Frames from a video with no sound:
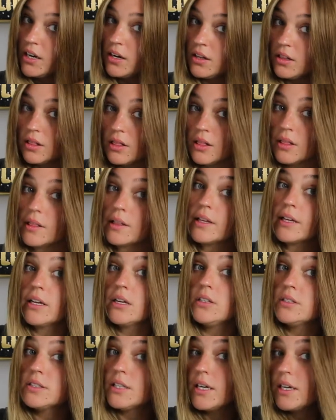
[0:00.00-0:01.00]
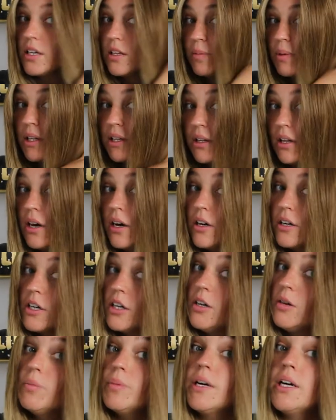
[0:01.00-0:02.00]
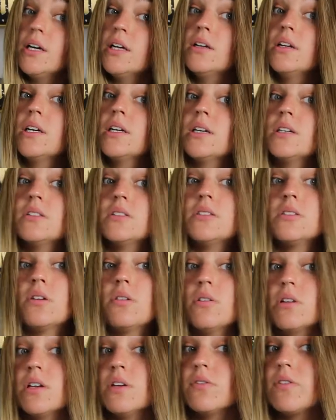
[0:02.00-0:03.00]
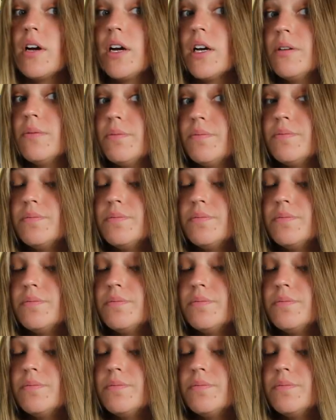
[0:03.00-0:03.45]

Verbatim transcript: it a little tiny bit longer, but like it's totally fine.